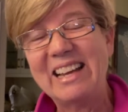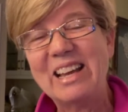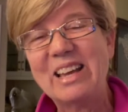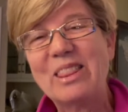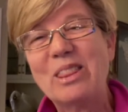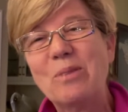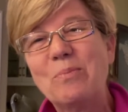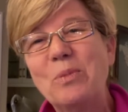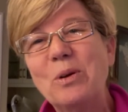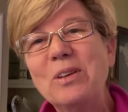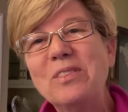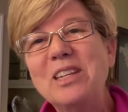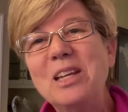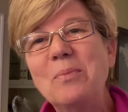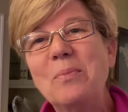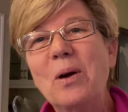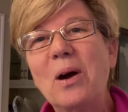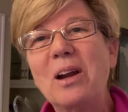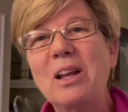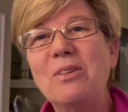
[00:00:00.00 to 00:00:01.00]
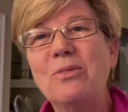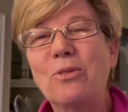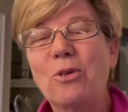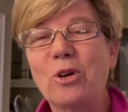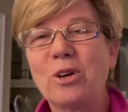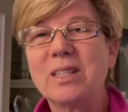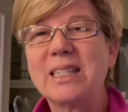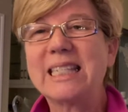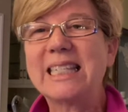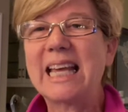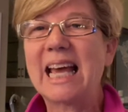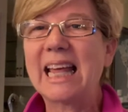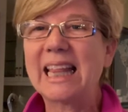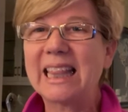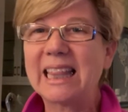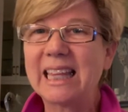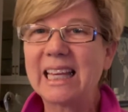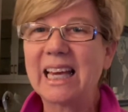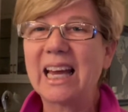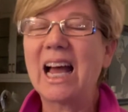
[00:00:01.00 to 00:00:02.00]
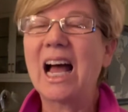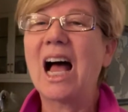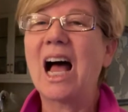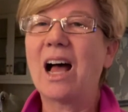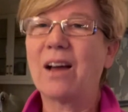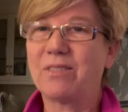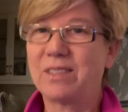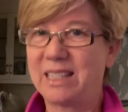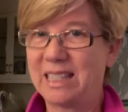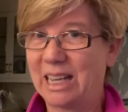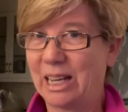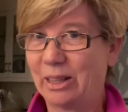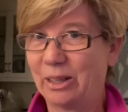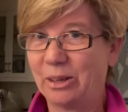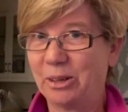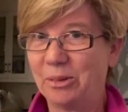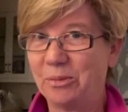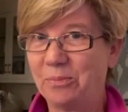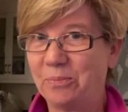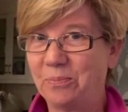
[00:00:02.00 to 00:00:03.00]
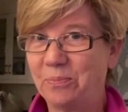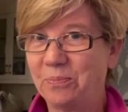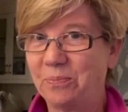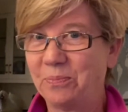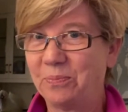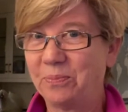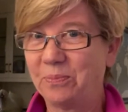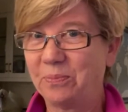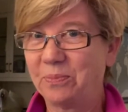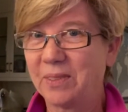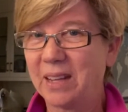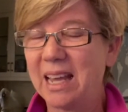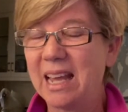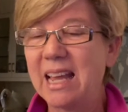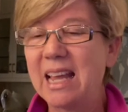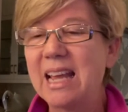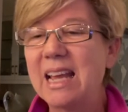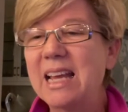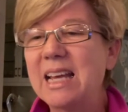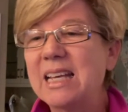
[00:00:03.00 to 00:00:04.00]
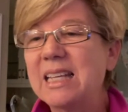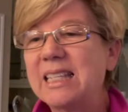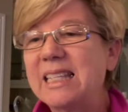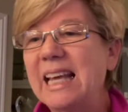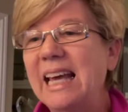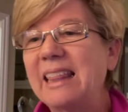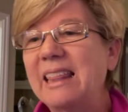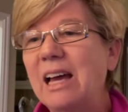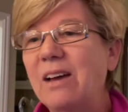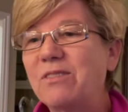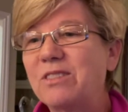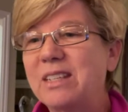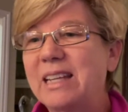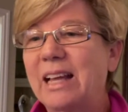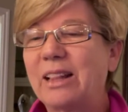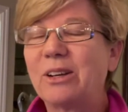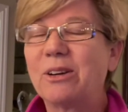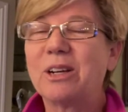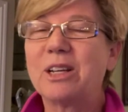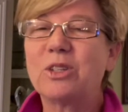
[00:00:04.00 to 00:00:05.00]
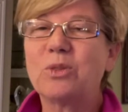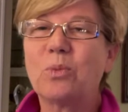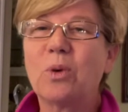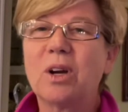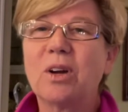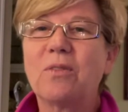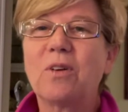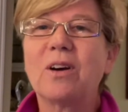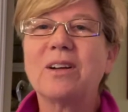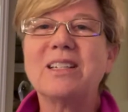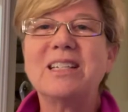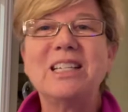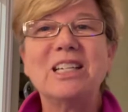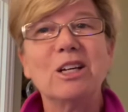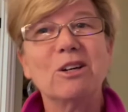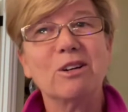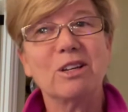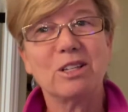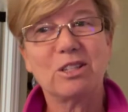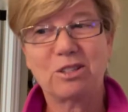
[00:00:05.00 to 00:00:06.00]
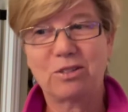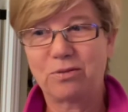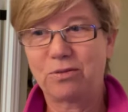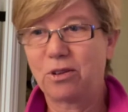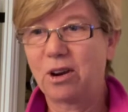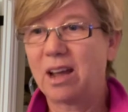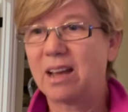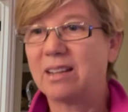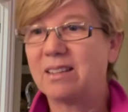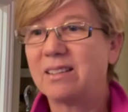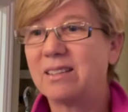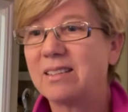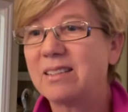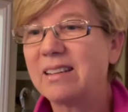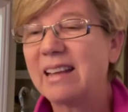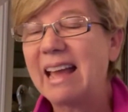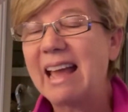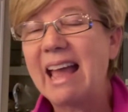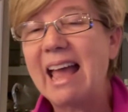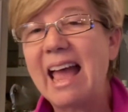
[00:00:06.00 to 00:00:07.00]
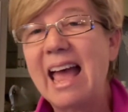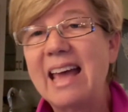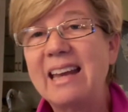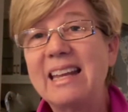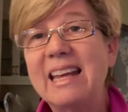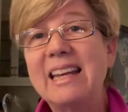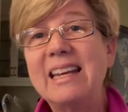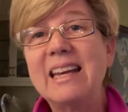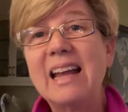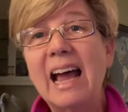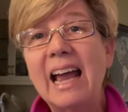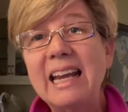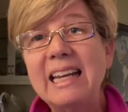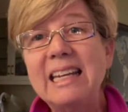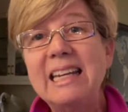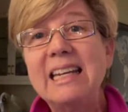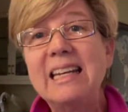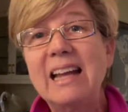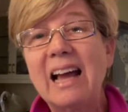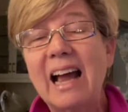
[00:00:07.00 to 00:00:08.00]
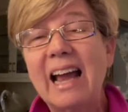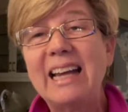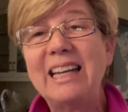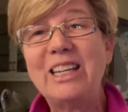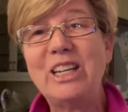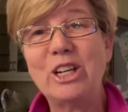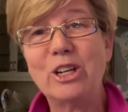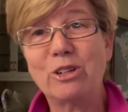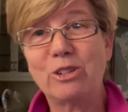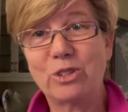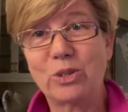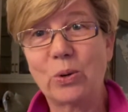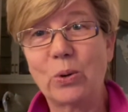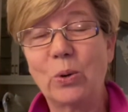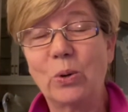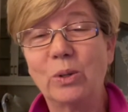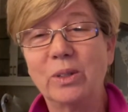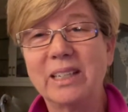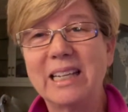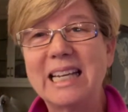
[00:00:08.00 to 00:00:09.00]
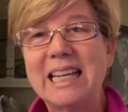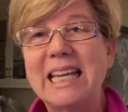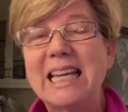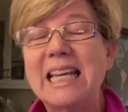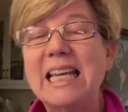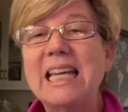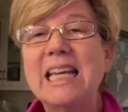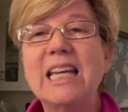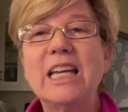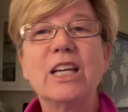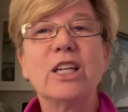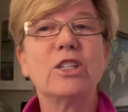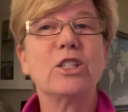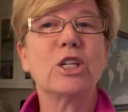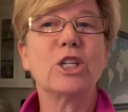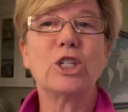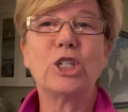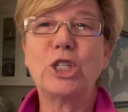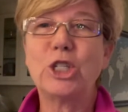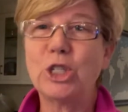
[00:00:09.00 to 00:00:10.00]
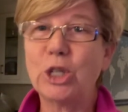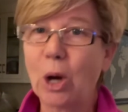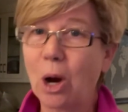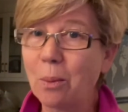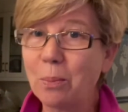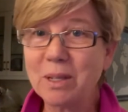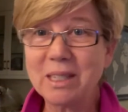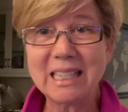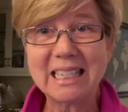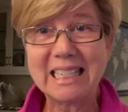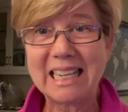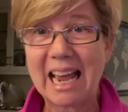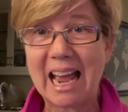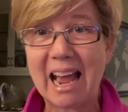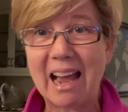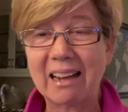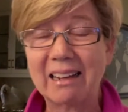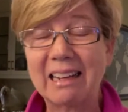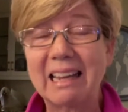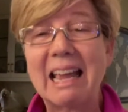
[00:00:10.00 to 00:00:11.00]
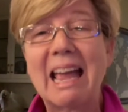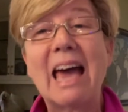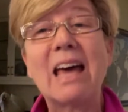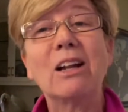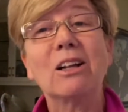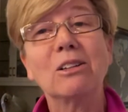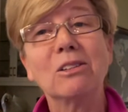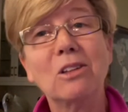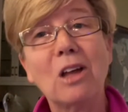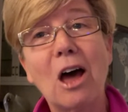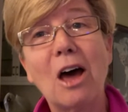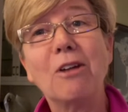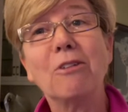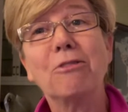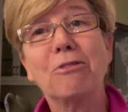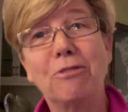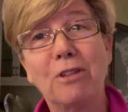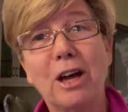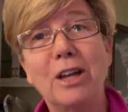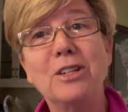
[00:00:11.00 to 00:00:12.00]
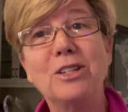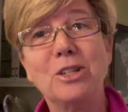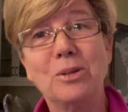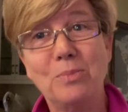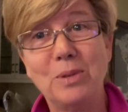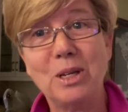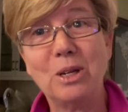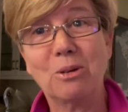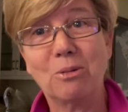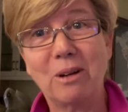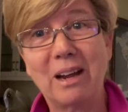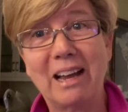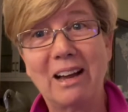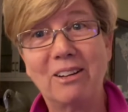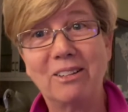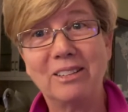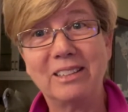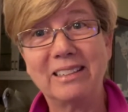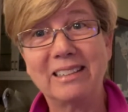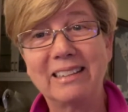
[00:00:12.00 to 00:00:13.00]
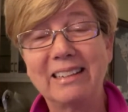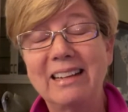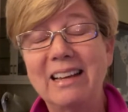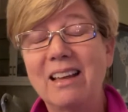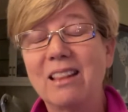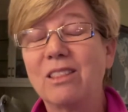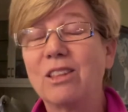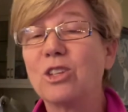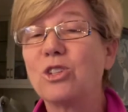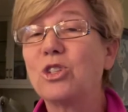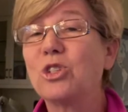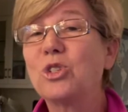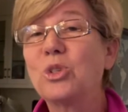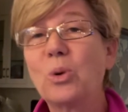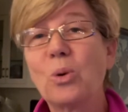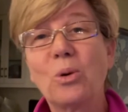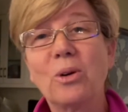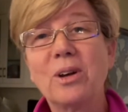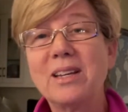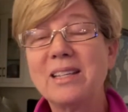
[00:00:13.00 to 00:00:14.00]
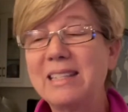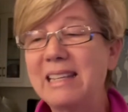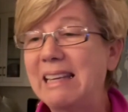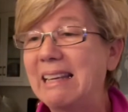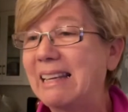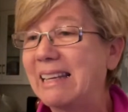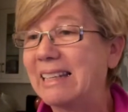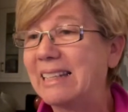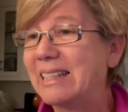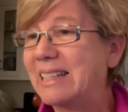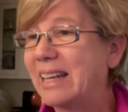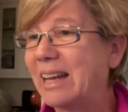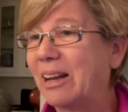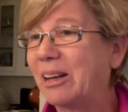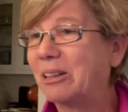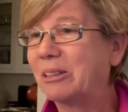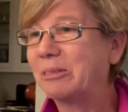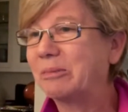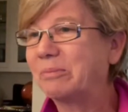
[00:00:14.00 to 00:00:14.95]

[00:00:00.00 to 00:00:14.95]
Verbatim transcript: The birthday party for Seth Hufstedler. Seth Hufstedler is one of our dearest friends and at 99 years old, he is sharp as a tack and a lot of fun to be around. The stories he can tell.